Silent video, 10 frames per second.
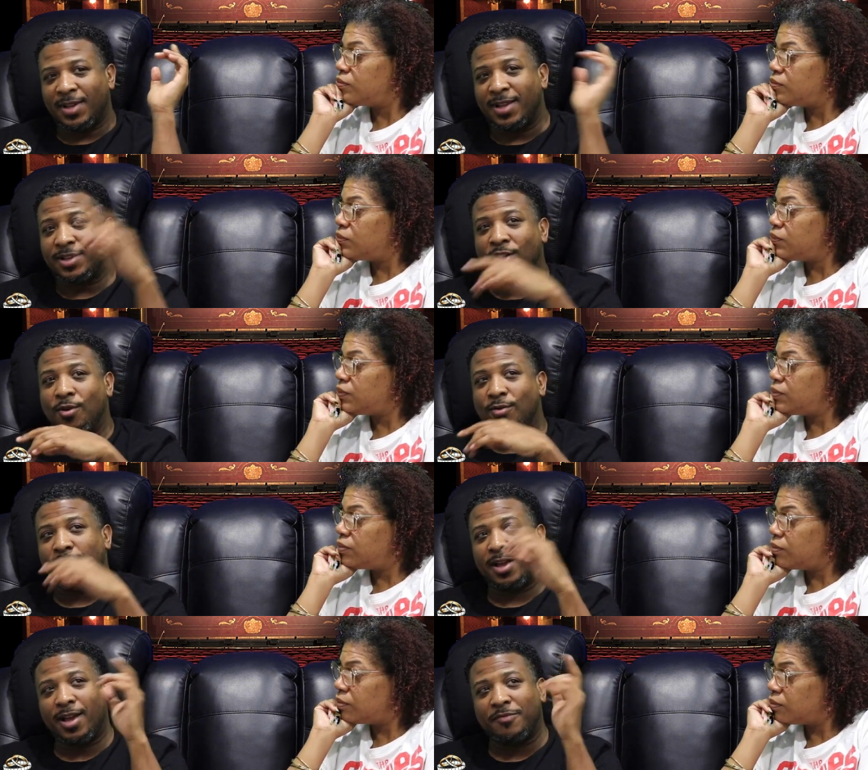Speaker 1: They
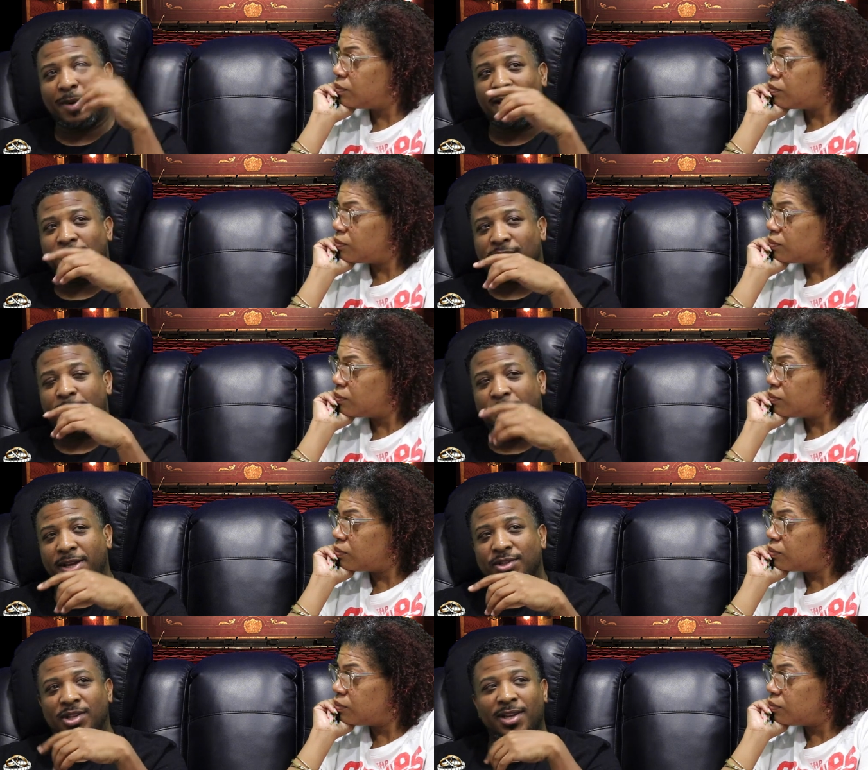told everybody it was on the
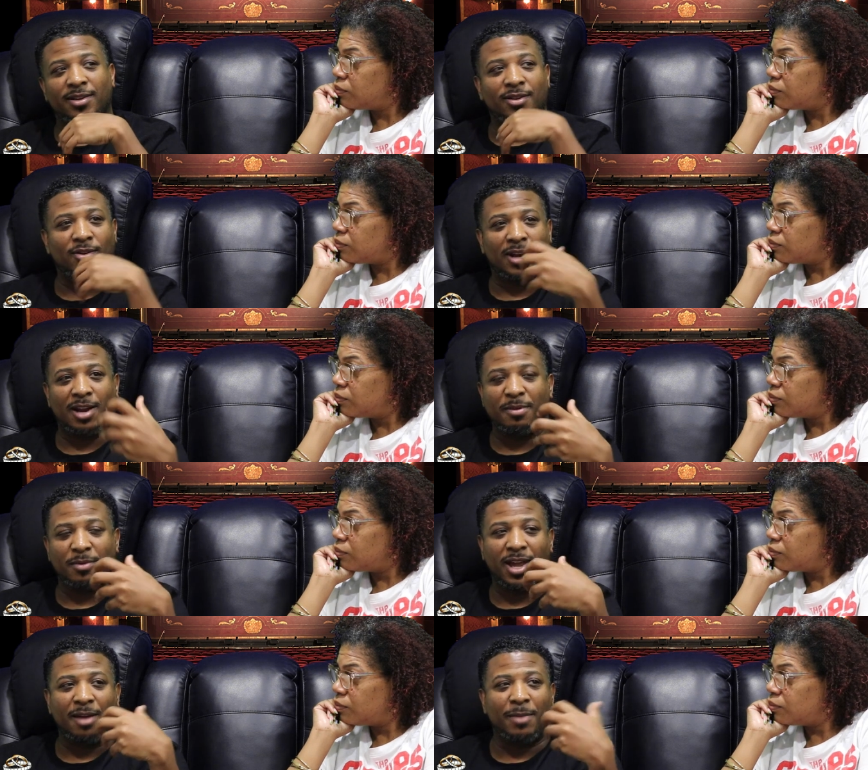beach, and, a lot of
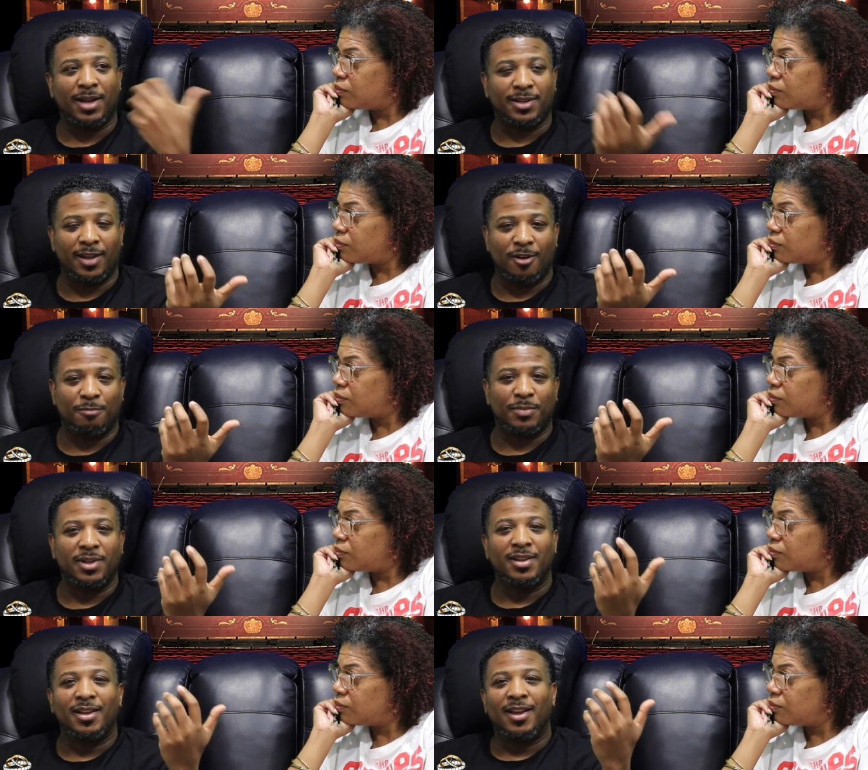people came back to help.
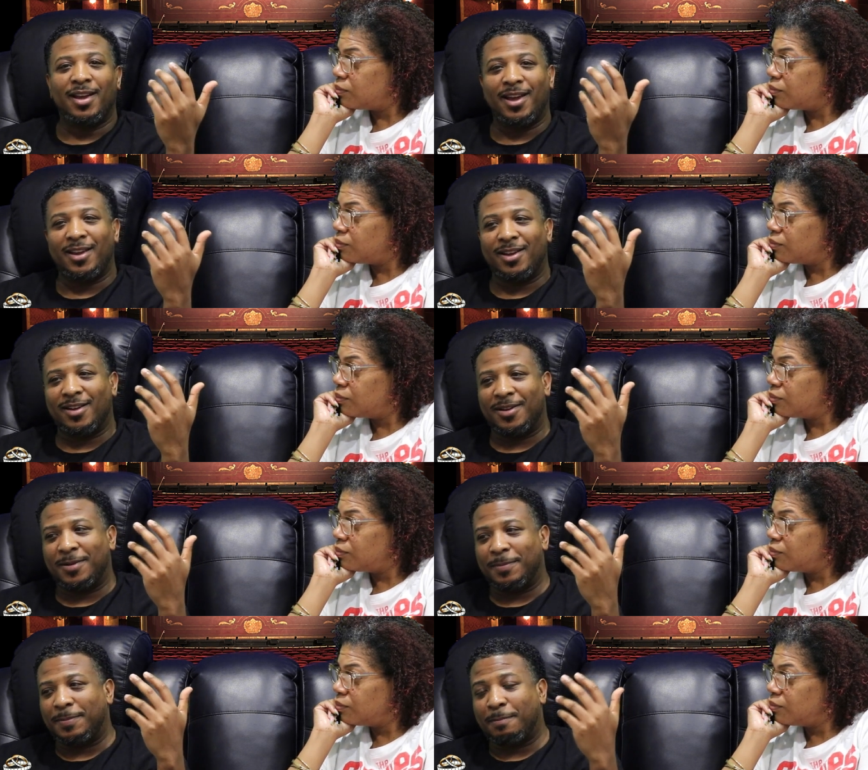And
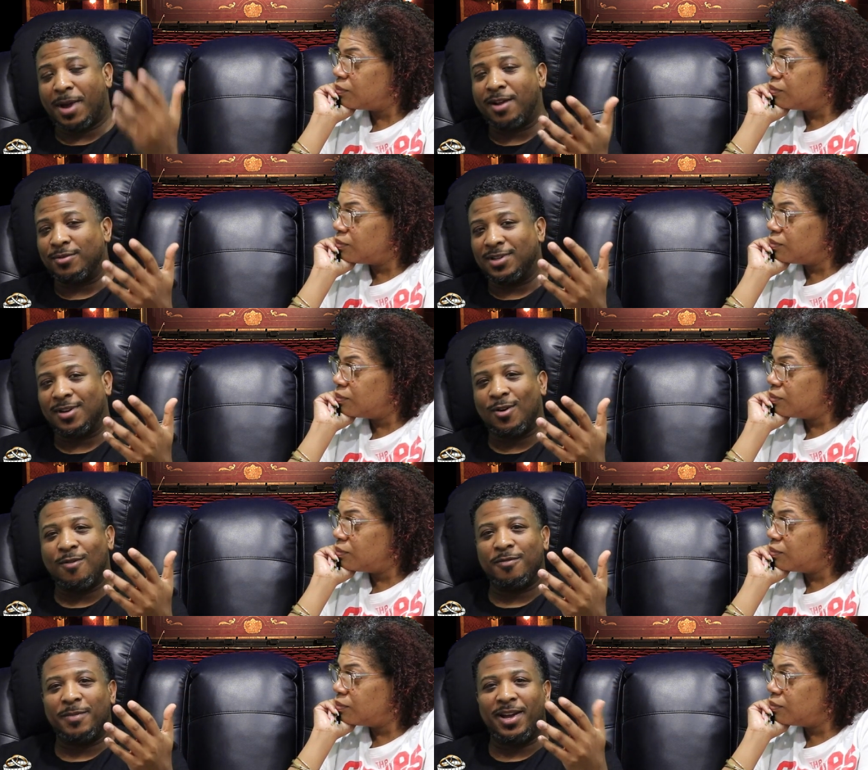Michael took
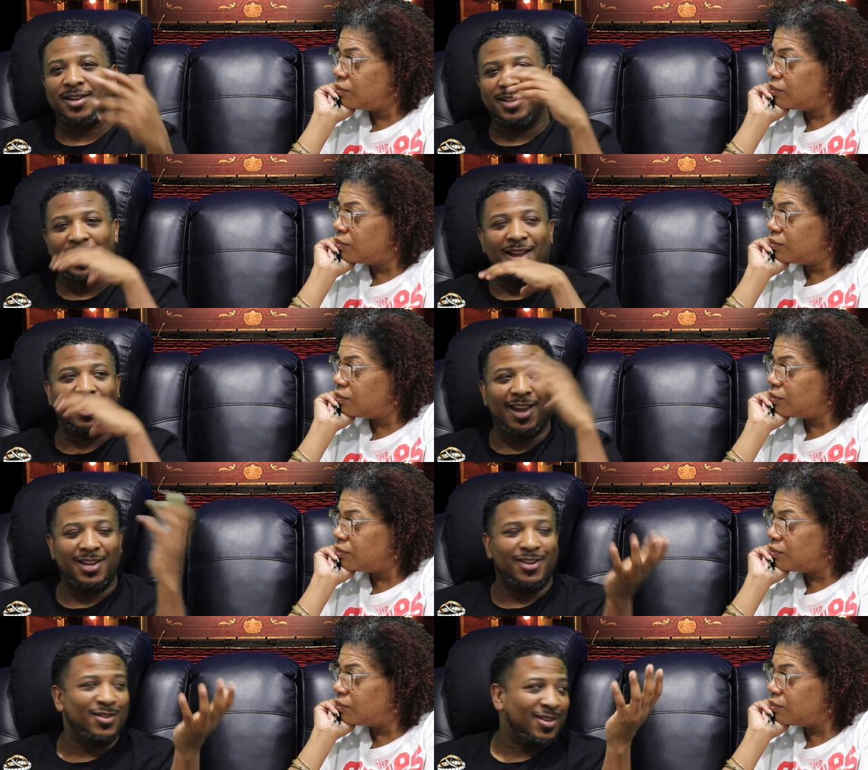over, man, because he had
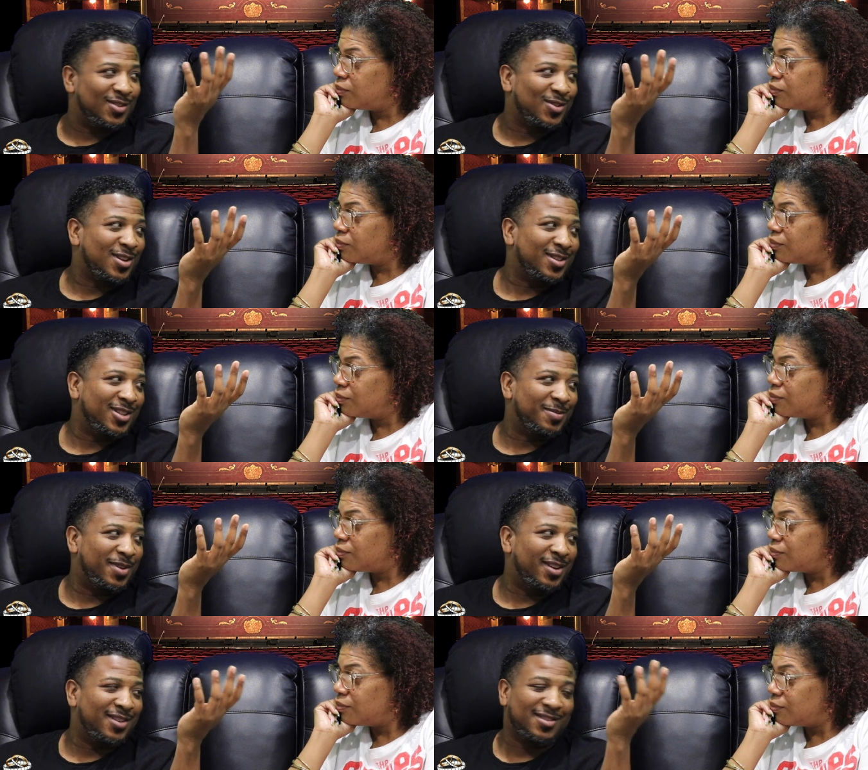8 years of construction
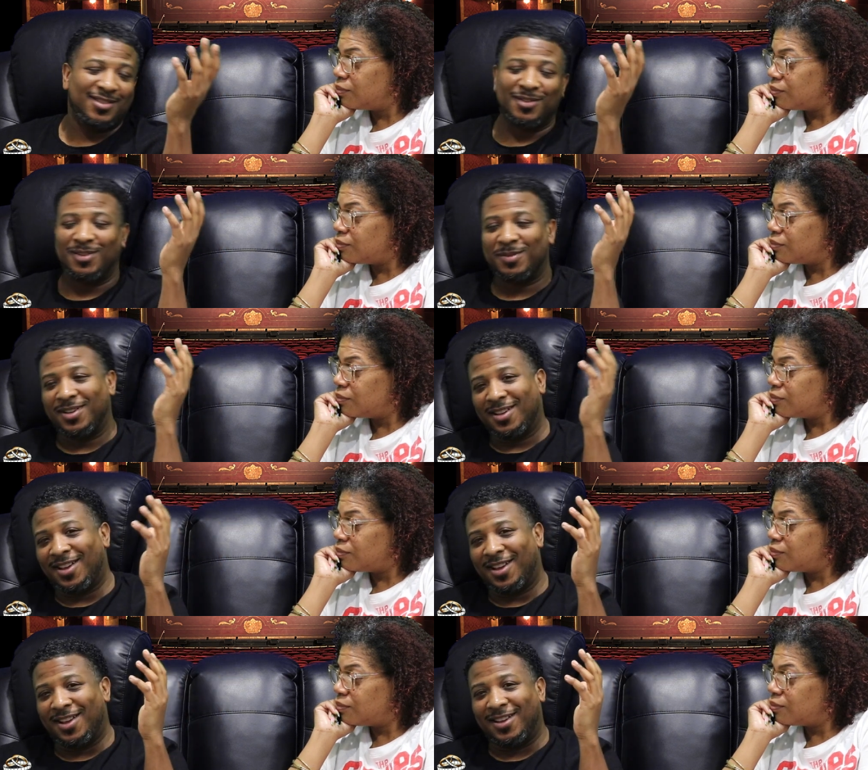experience.
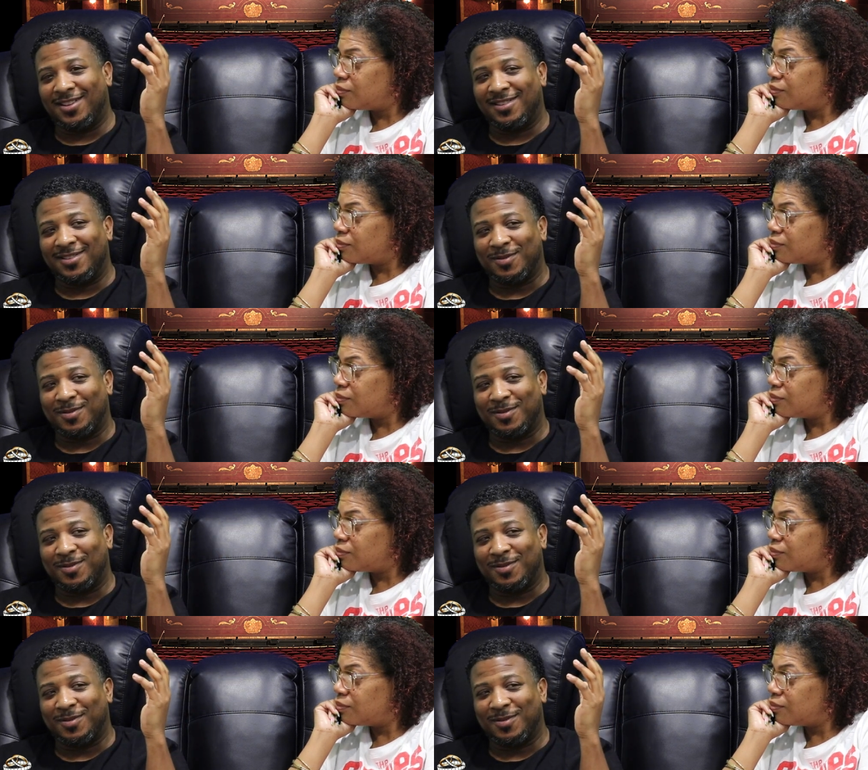And